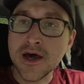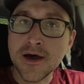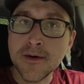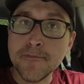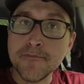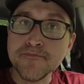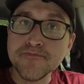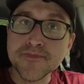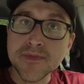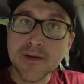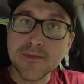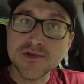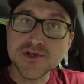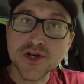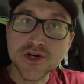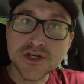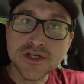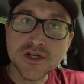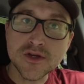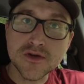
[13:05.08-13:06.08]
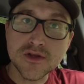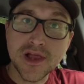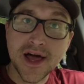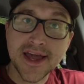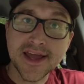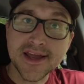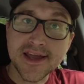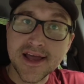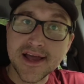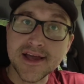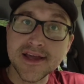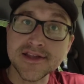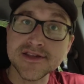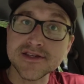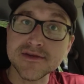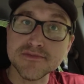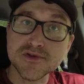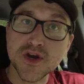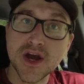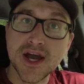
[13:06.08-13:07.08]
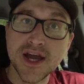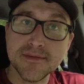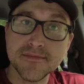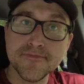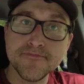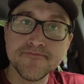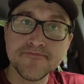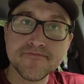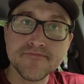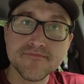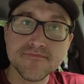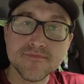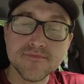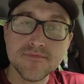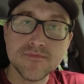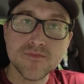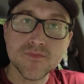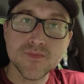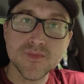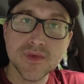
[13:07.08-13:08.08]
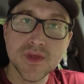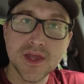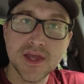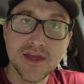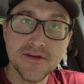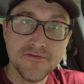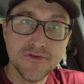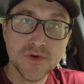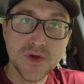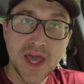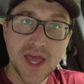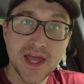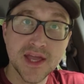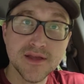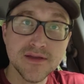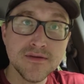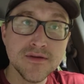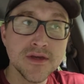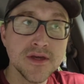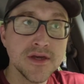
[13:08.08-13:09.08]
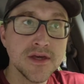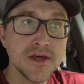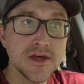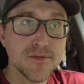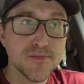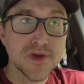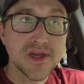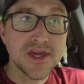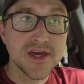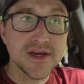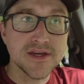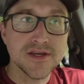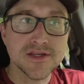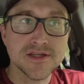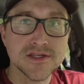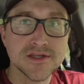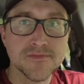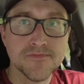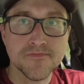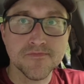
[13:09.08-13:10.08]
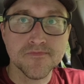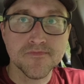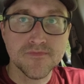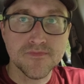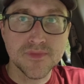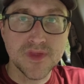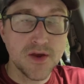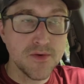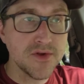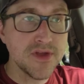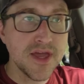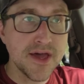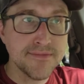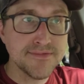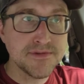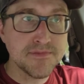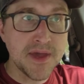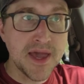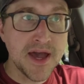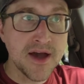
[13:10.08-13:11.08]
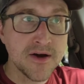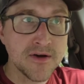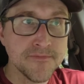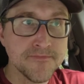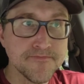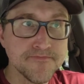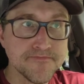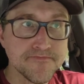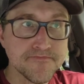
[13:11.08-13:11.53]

um, be sure to like and subscribe if you can, because that really helps me out.